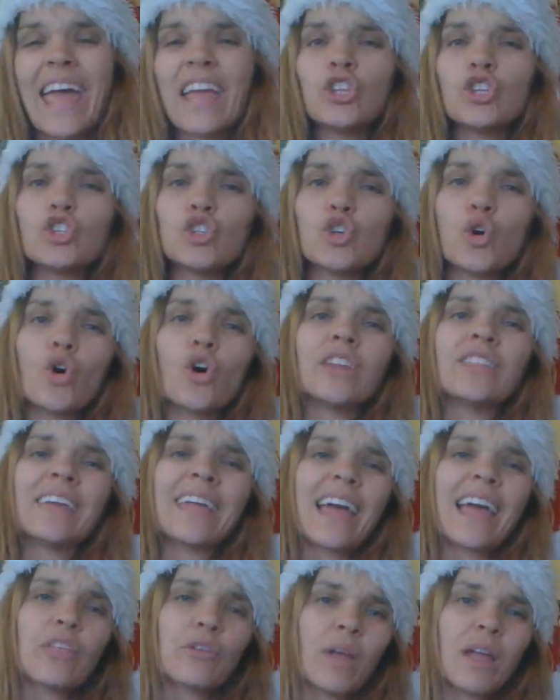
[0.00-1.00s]
Enjoy the
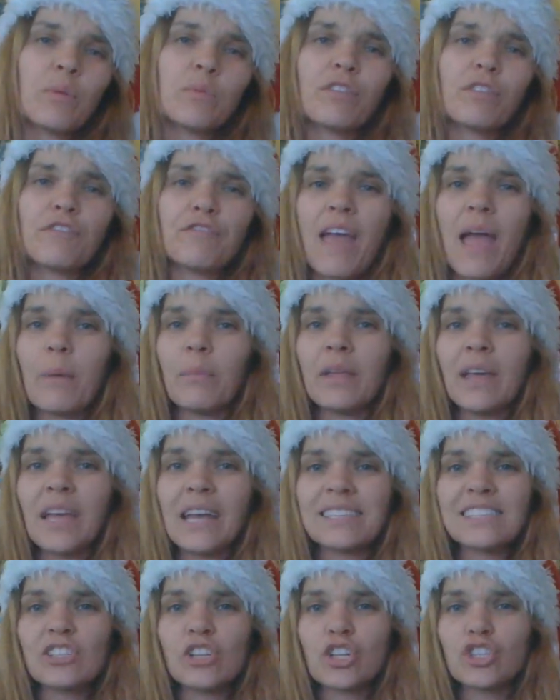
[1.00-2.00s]
gathering with the family.
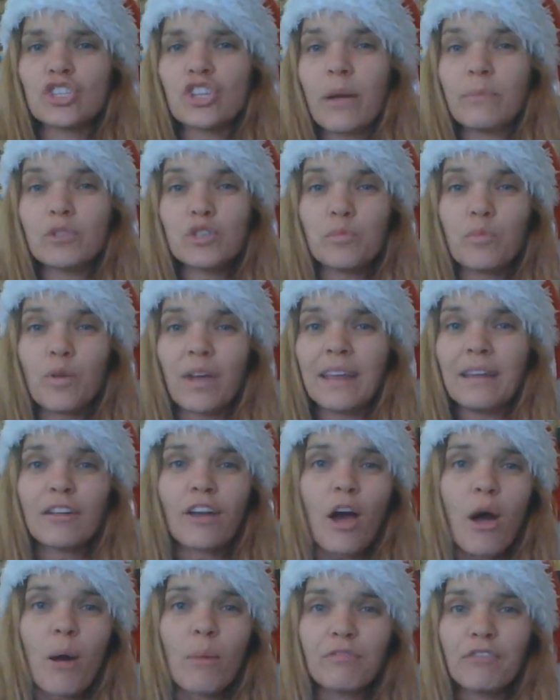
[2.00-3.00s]
It's not time to bring in
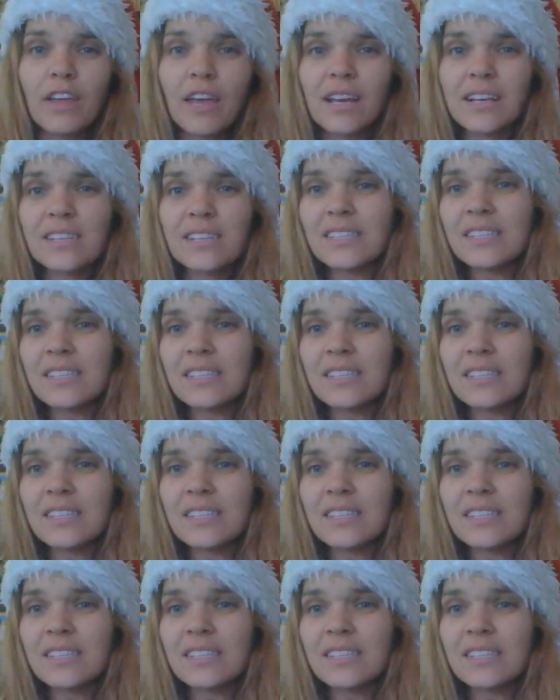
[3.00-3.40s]
conflicts